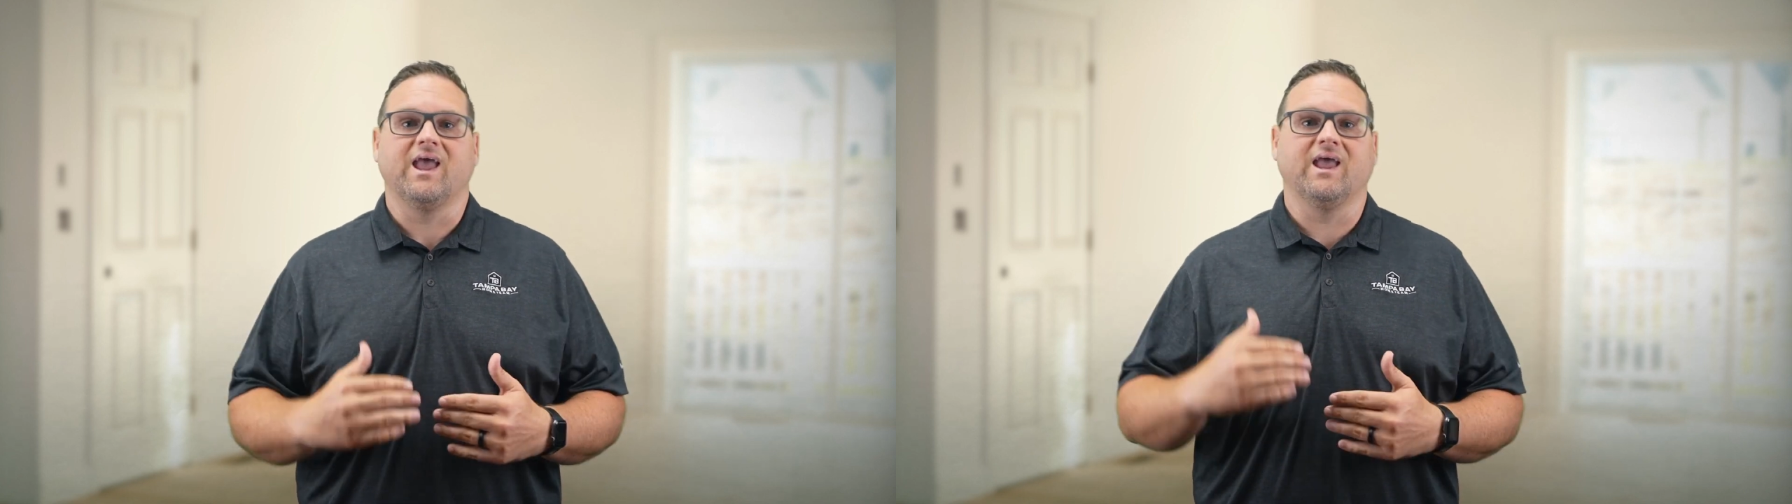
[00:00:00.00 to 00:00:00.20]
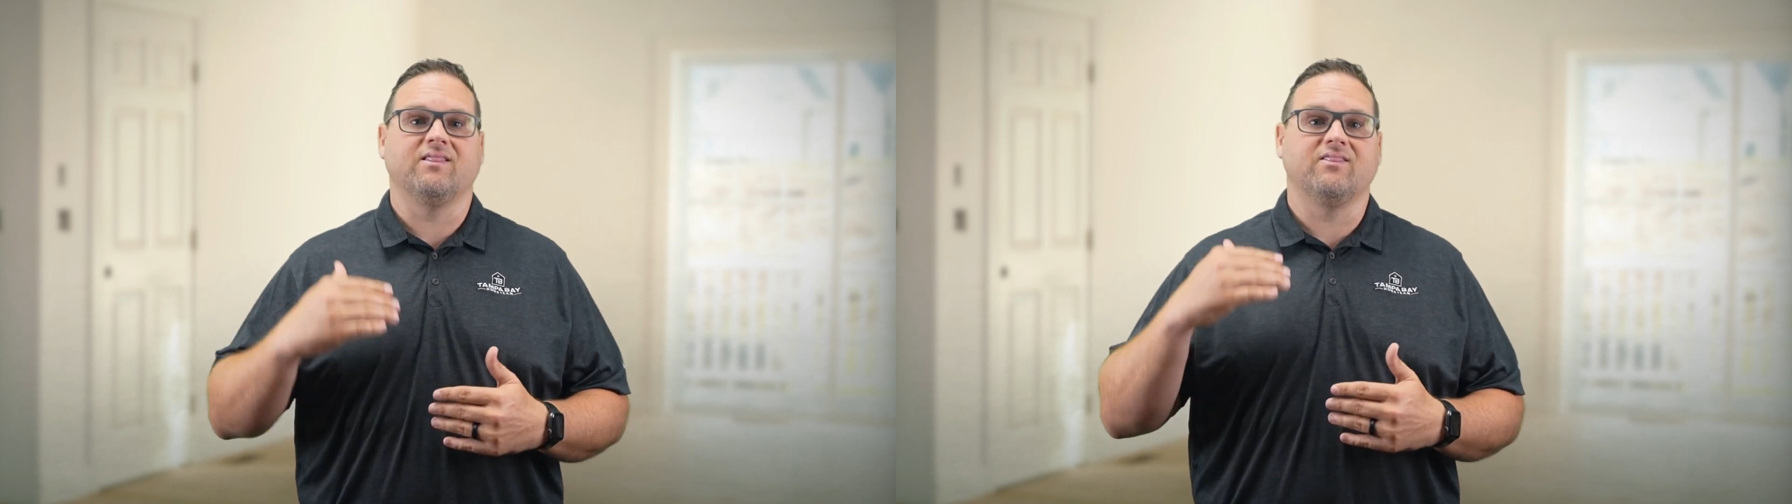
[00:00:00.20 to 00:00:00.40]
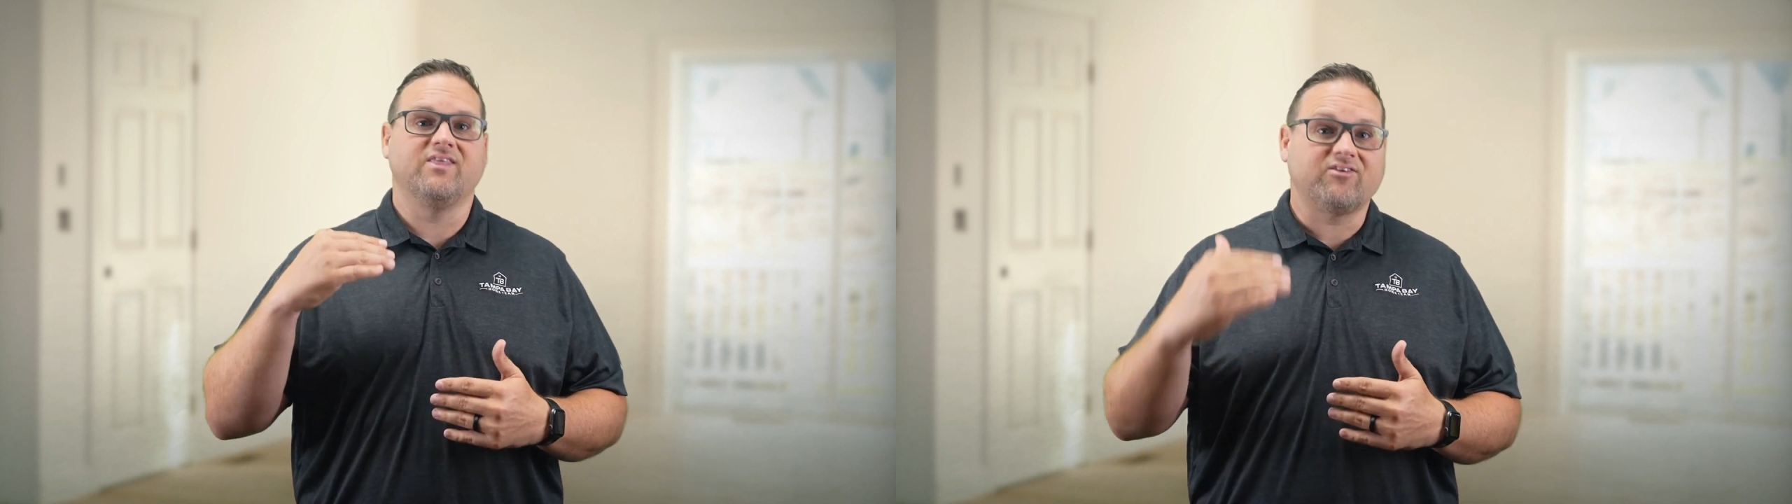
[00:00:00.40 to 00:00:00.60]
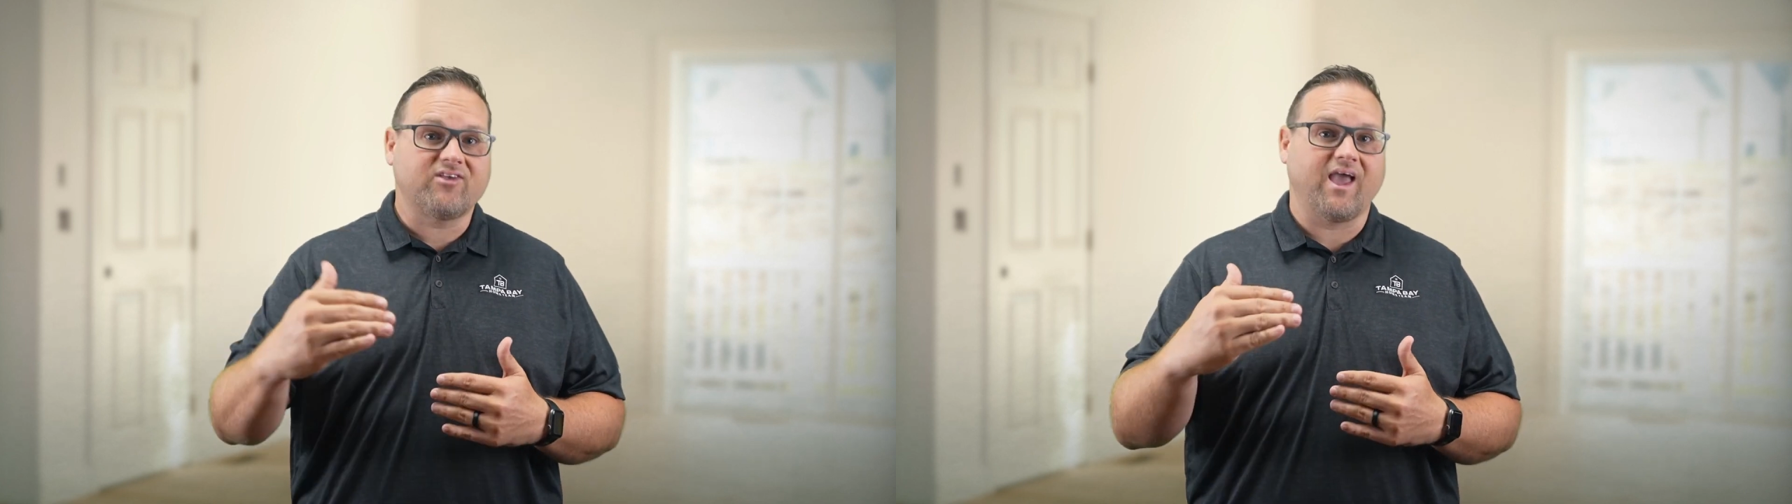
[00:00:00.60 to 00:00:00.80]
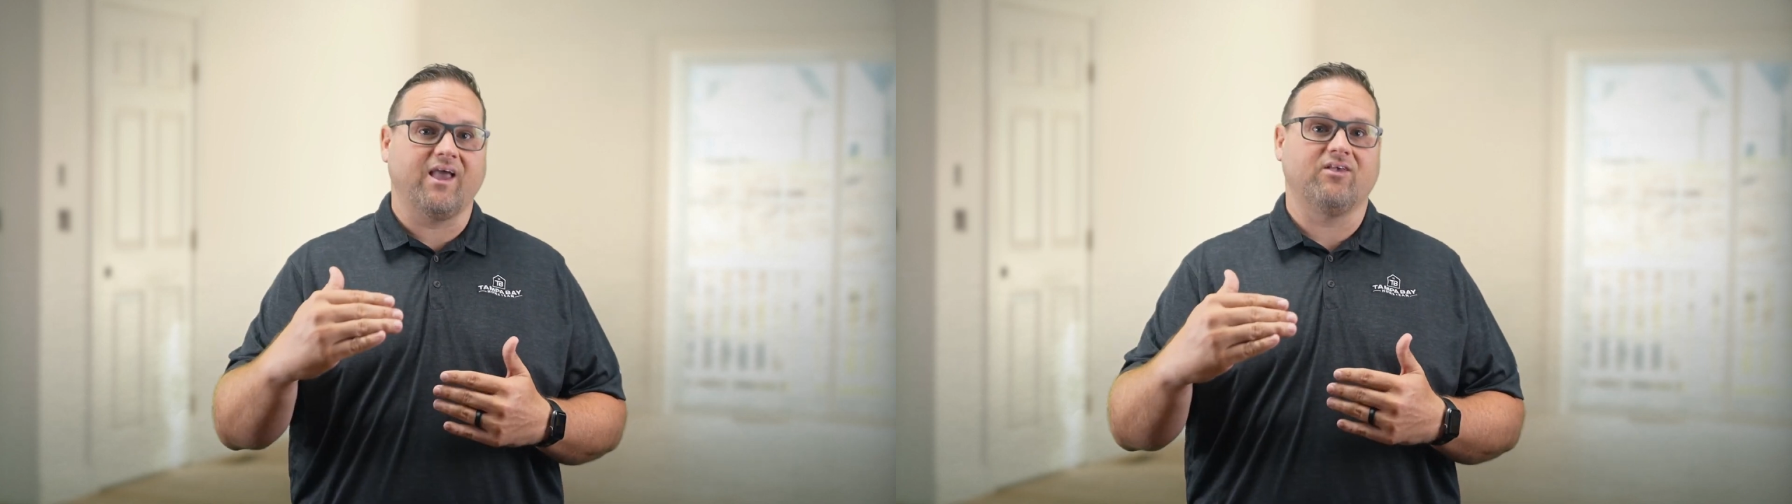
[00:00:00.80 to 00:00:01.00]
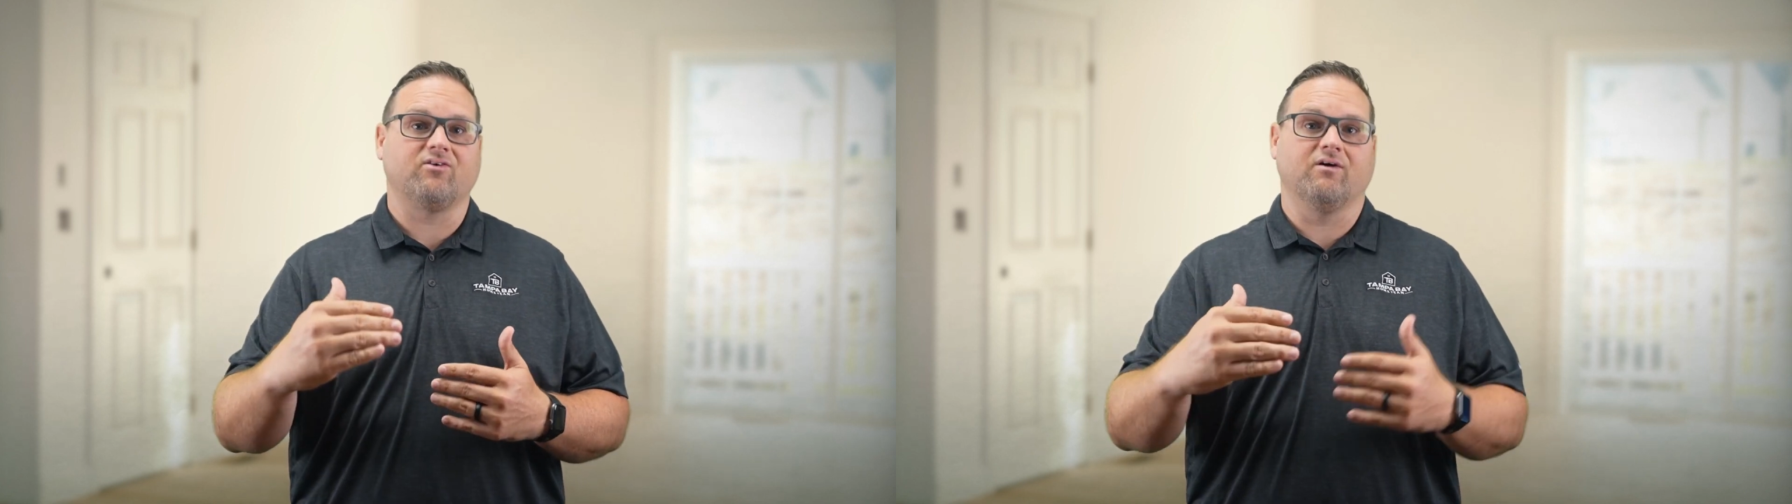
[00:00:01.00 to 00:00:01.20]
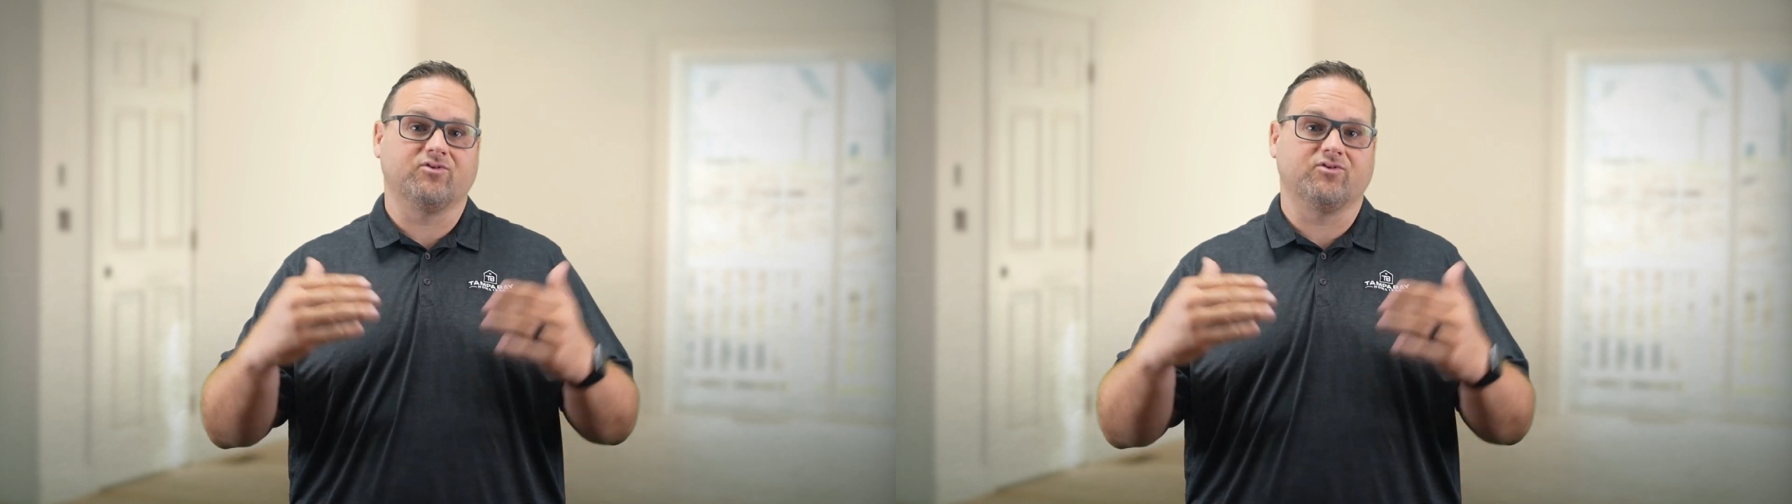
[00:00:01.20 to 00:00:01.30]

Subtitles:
in this case